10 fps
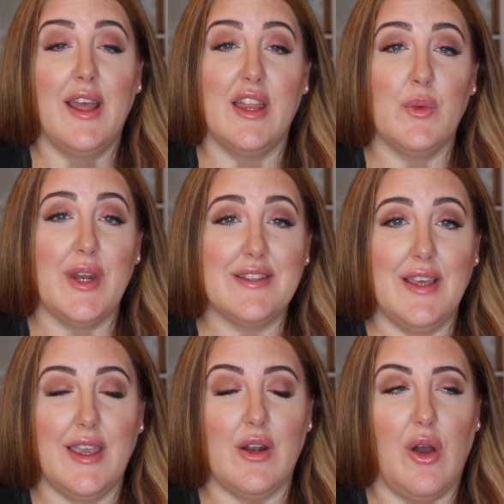And then when I
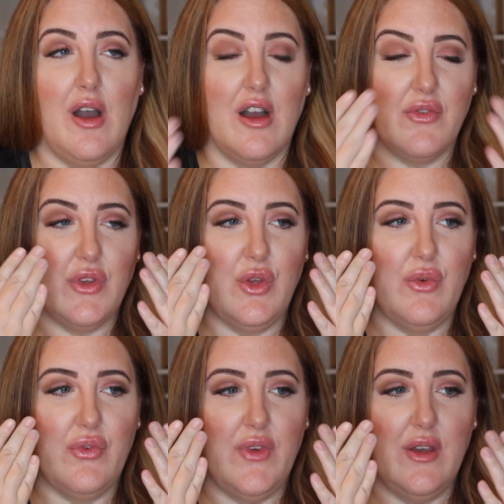take it off, you
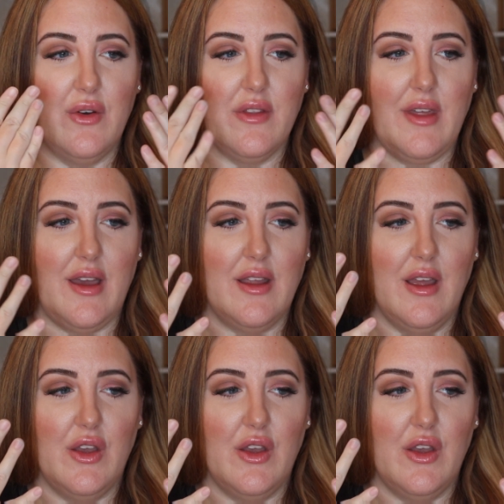feel that